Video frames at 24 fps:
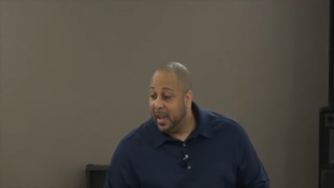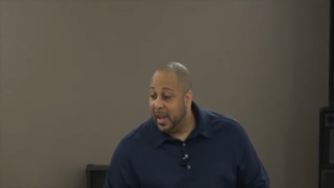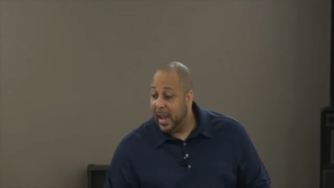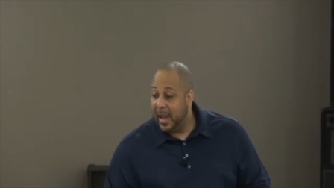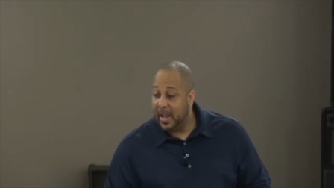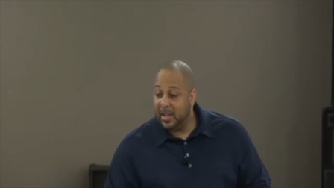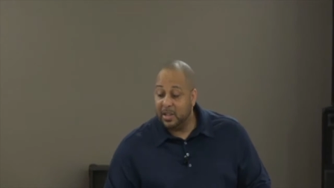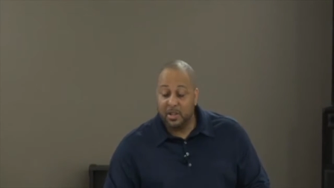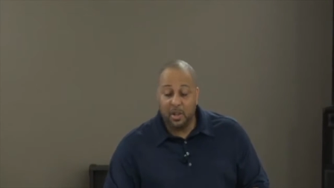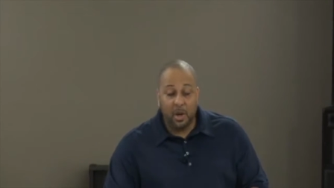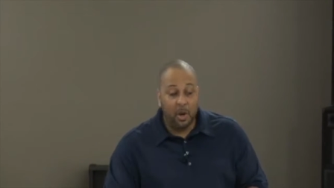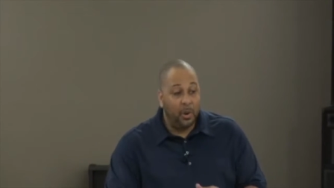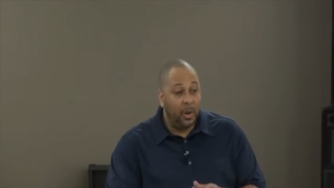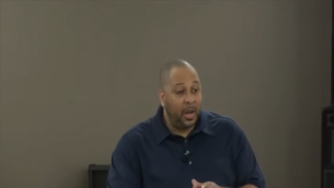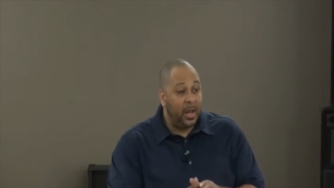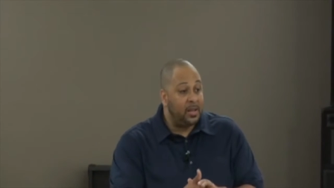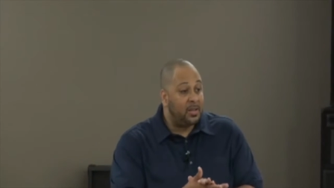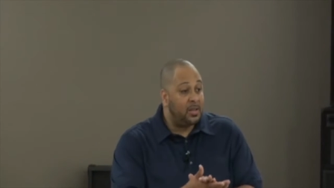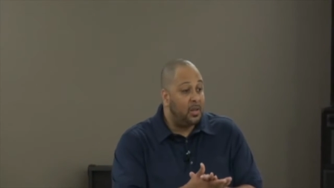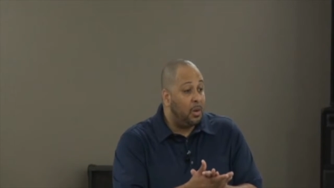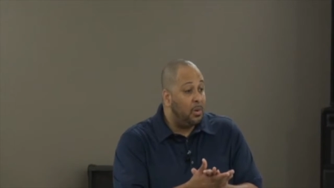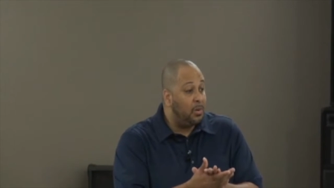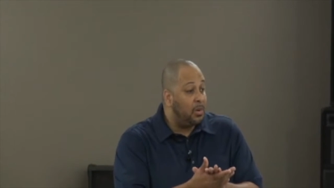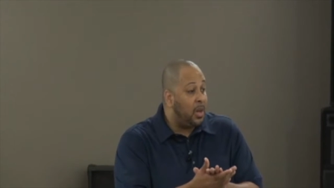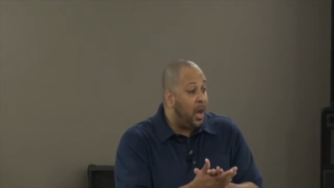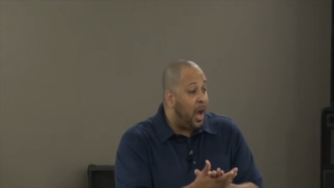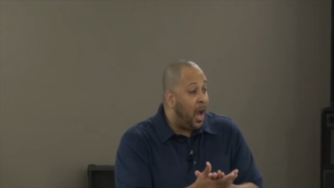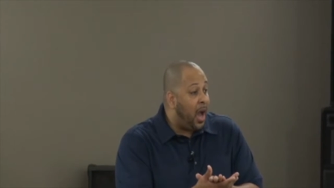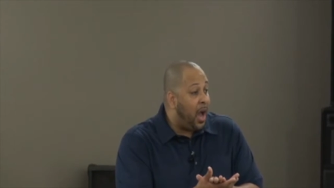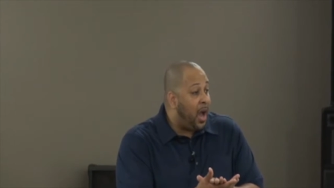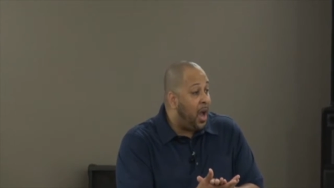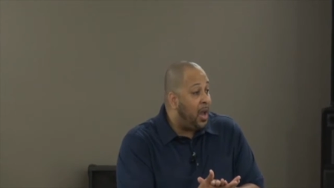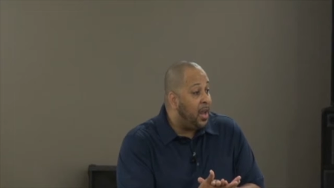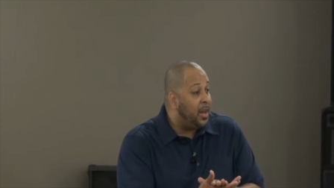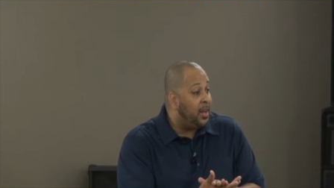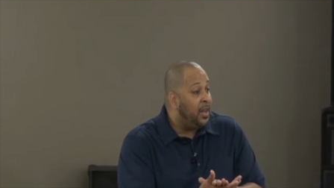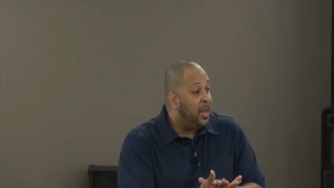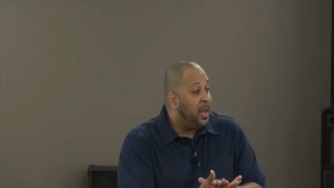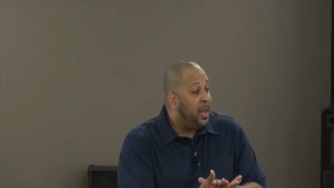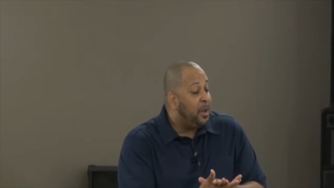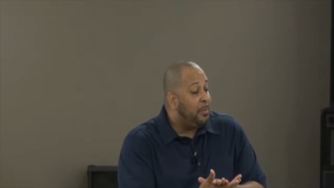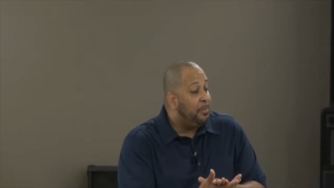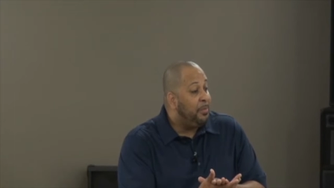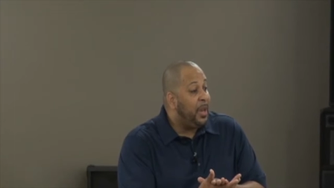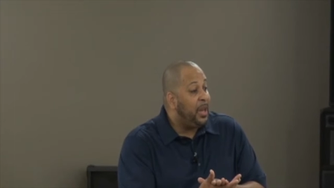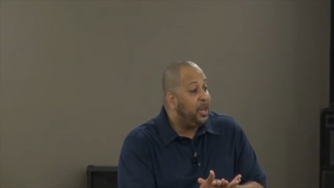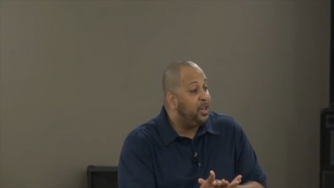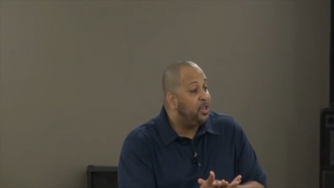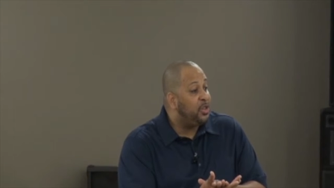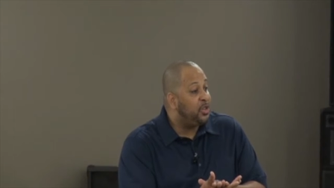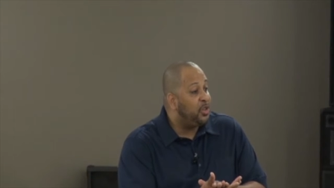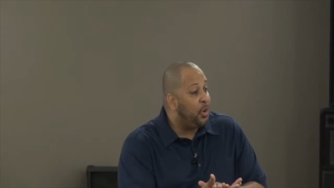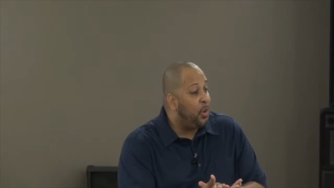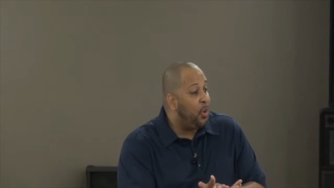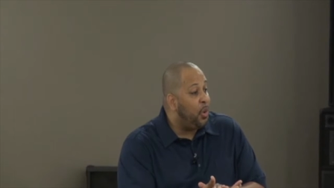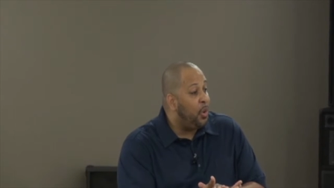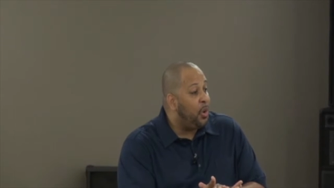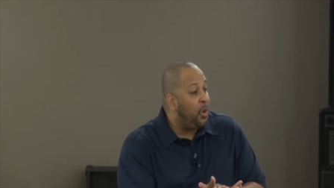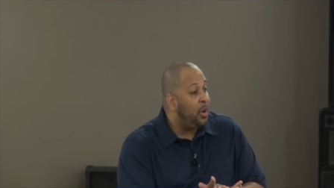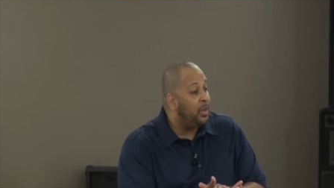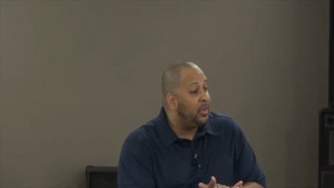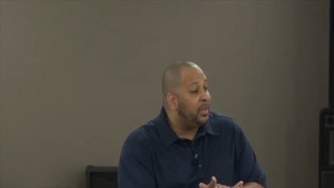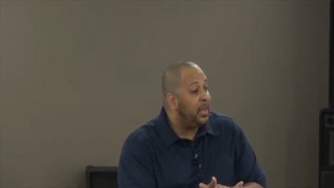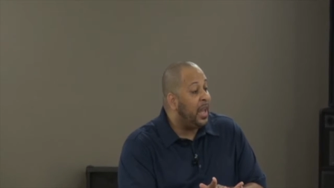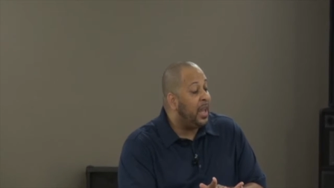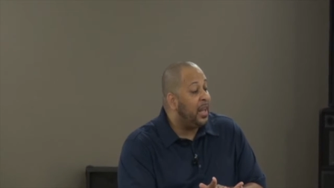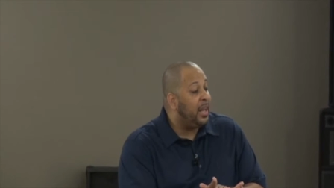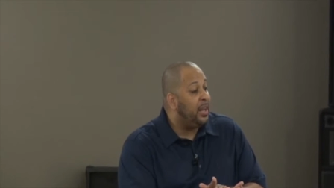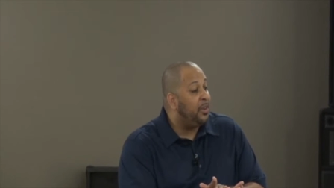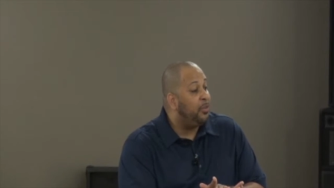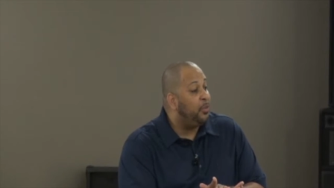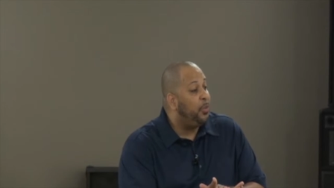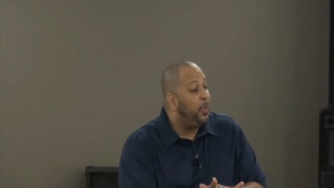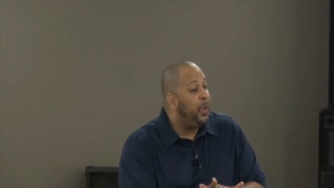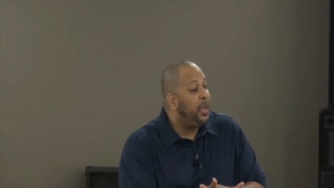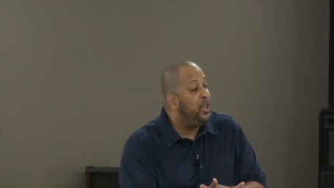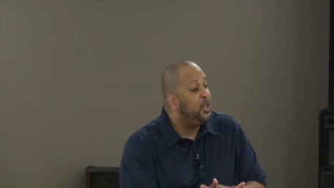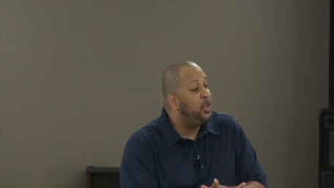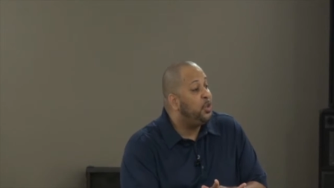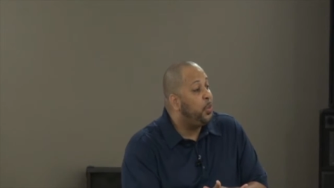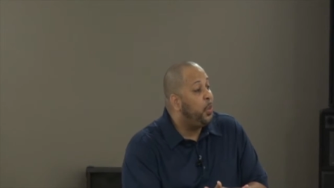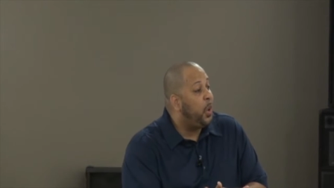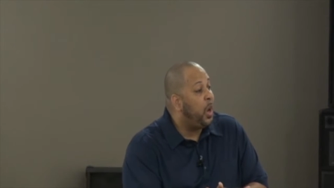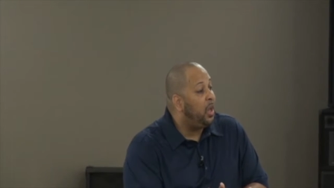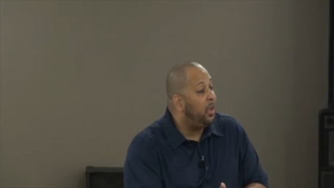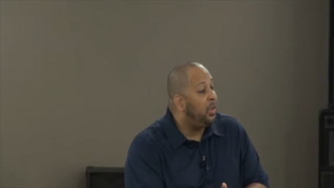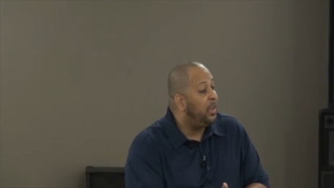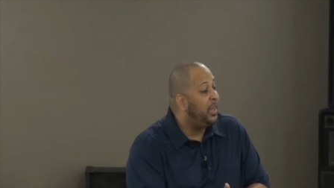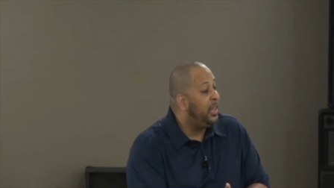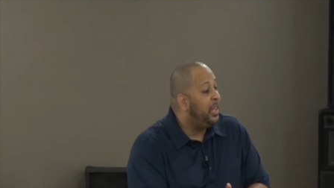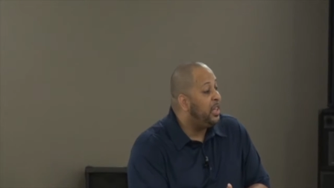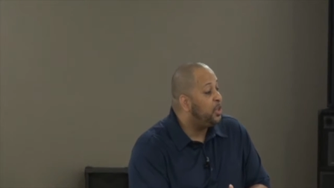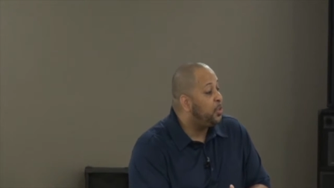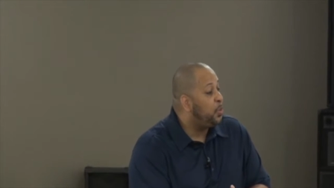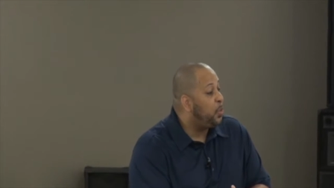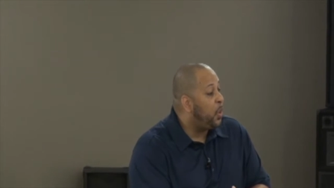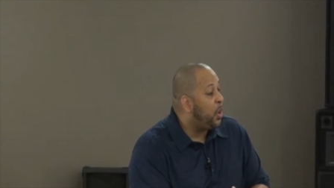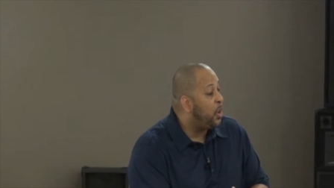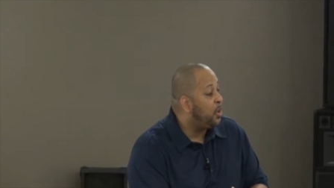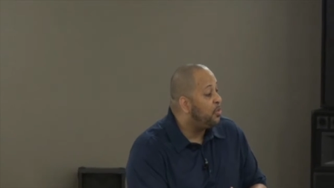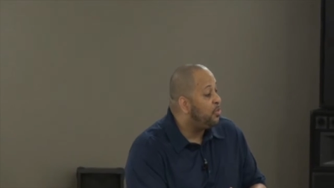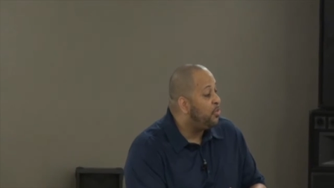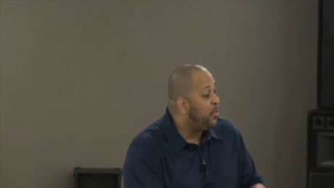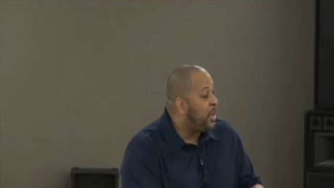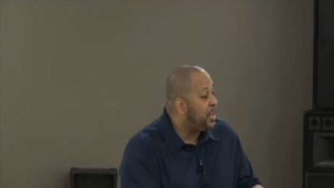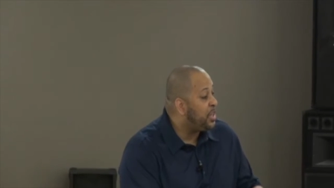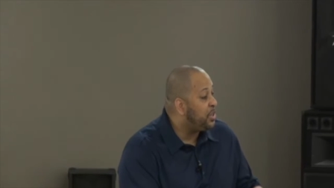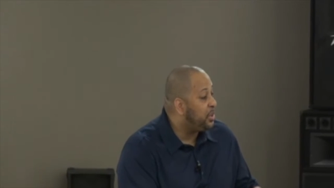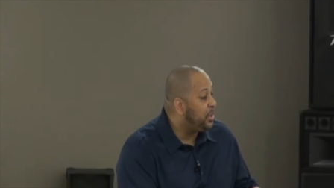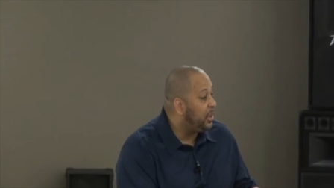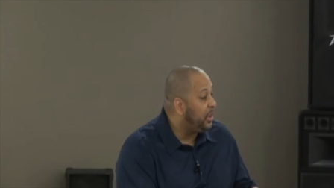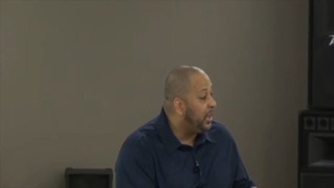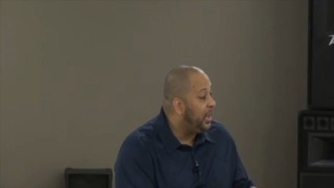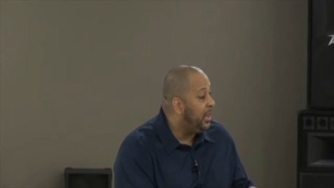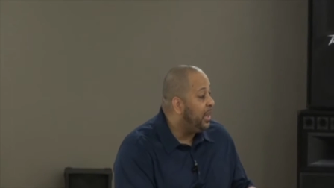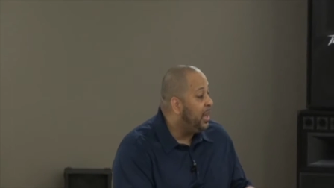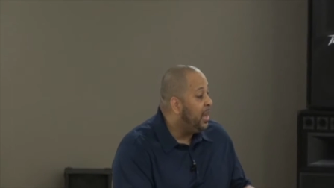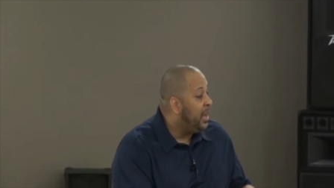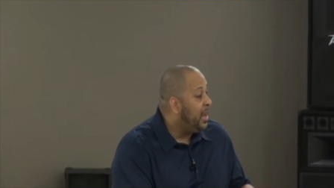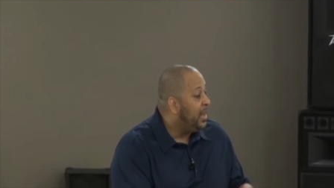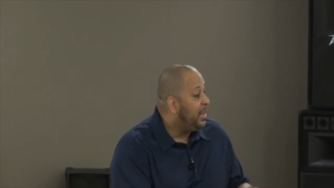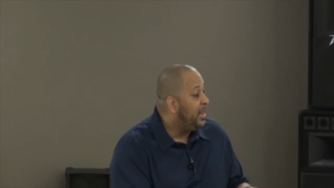And so, and so God makes sure that if we dwell in his word richly,